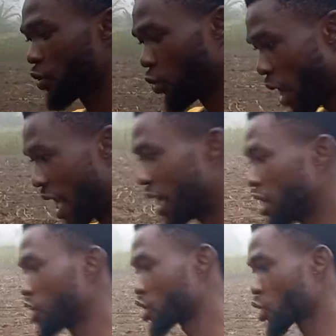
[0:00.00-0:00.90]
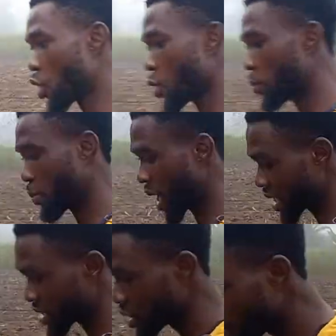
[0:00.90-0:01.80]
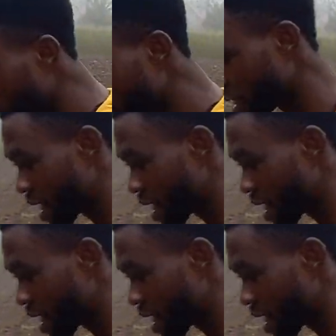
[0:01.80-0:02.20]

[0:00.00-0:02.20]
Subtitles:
well. So planting during